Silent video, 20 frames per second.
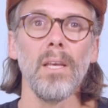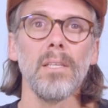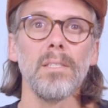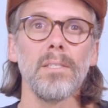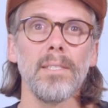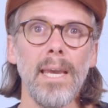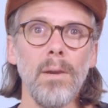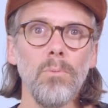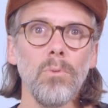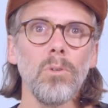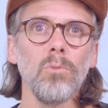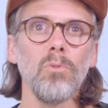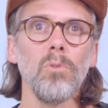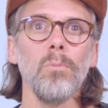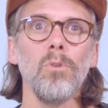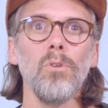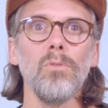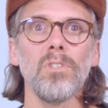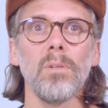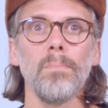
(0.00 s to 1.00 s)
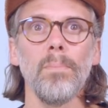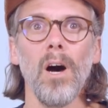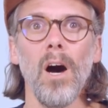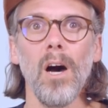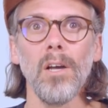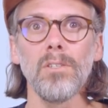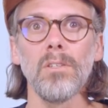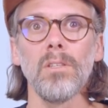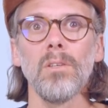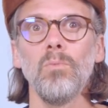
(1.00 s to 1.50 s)
SAWOL removes the
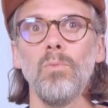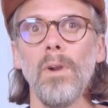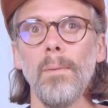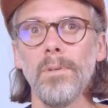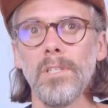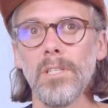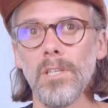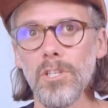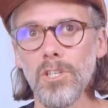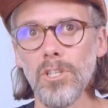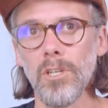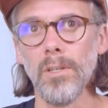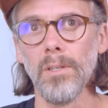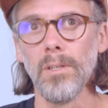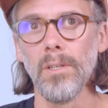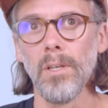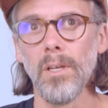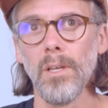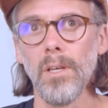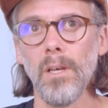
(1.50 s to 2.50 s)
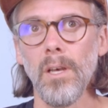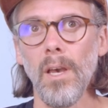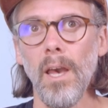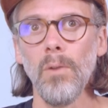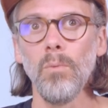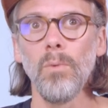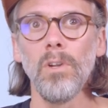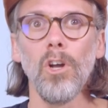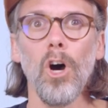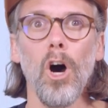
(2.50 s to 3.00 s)
part of the repetition,
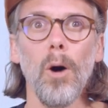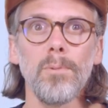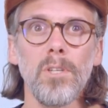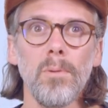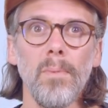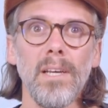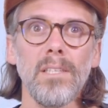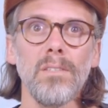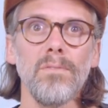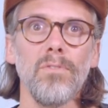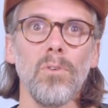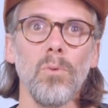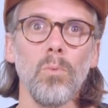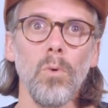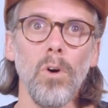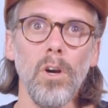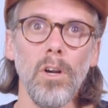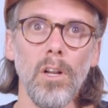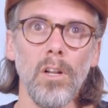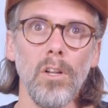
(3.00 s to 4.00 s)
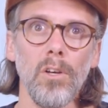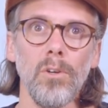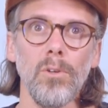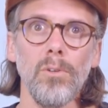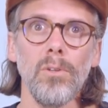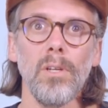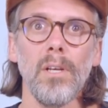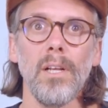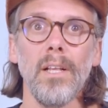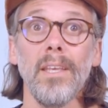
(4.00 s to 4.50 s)
and when optimizing for
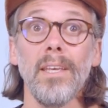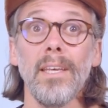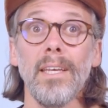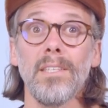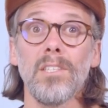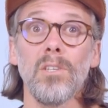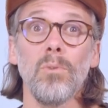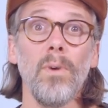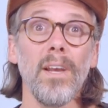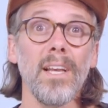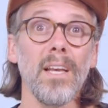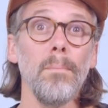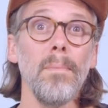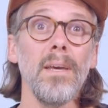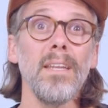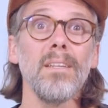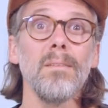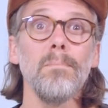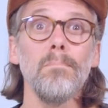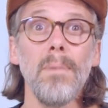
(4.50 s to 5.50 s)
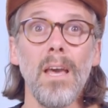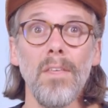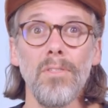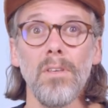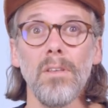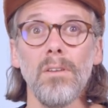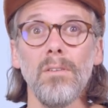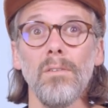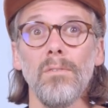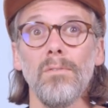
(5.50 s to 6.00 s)
workload, it's a recommended
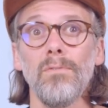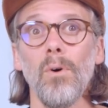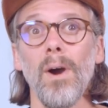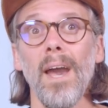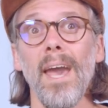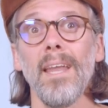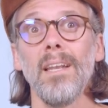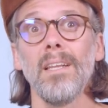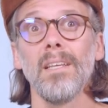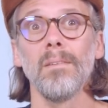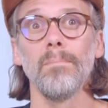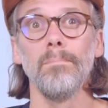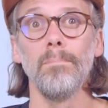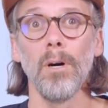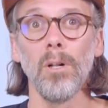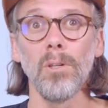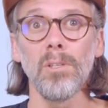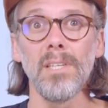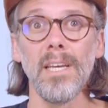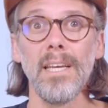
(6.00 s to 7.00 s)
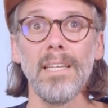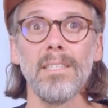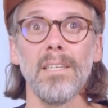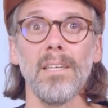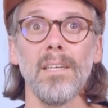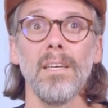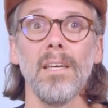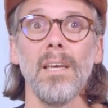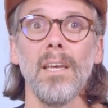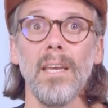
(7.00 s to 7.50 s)
method for handling bulk
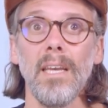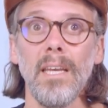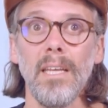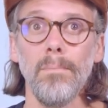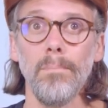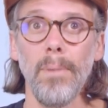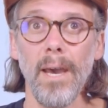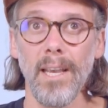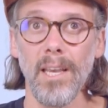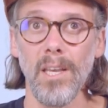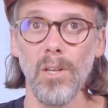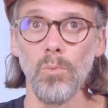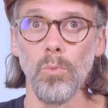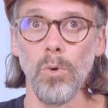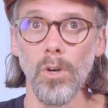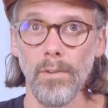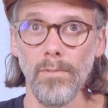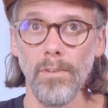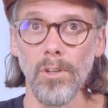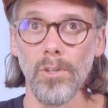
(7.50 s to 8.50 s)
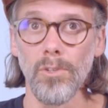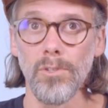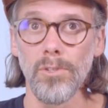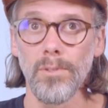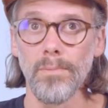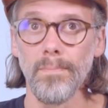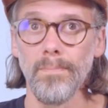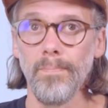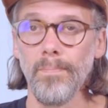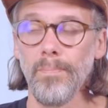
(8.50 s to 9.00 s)
data in backend workflows.